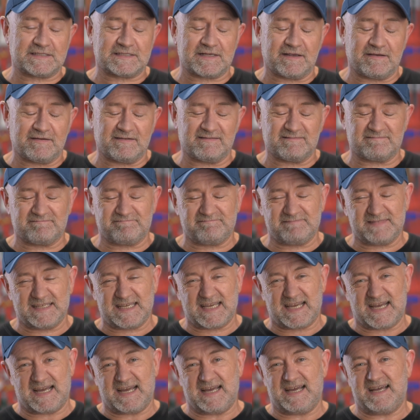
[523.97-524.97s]
So,
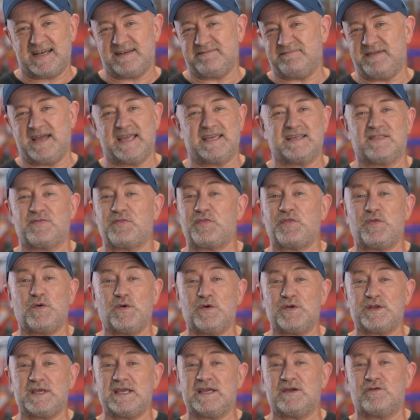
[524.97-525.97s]
ah, like
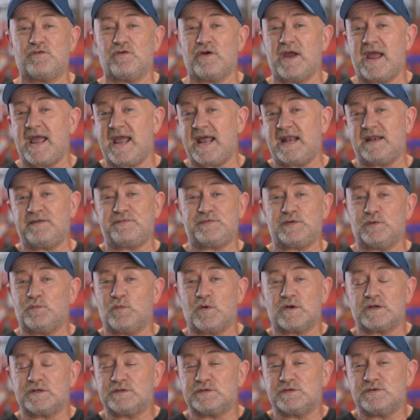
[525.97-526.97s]
30 grand if you
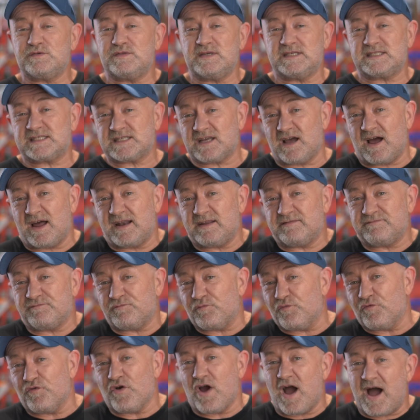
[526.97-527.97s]
want to do this kind of
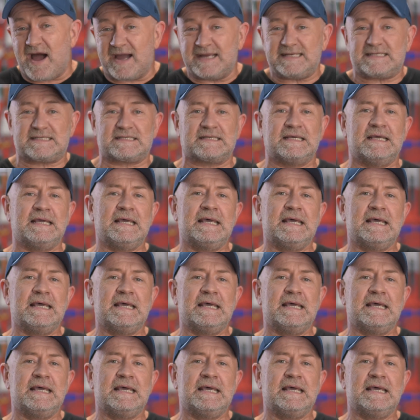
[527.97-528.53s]
right.